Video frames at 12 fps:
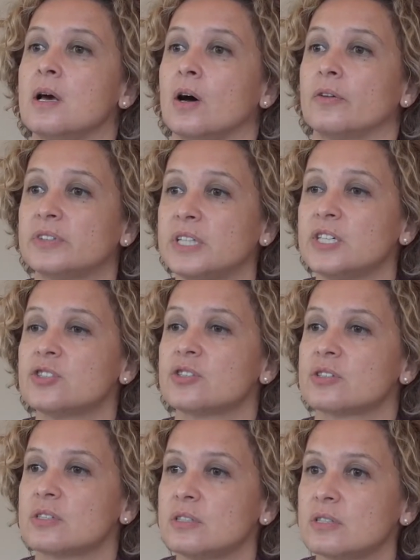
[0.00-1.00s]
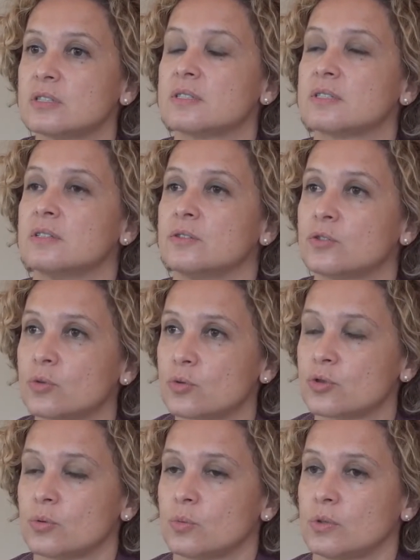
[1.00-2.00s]
of teachers, nurses, and
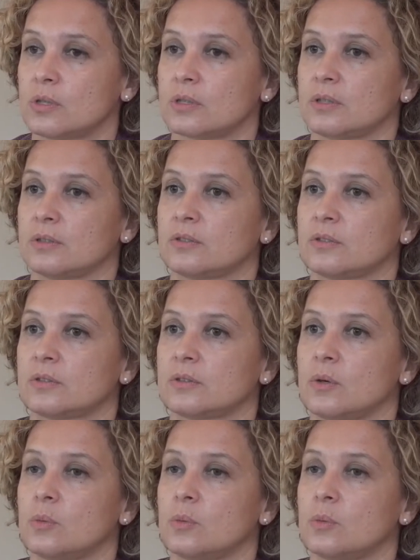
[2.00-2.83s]
social workers.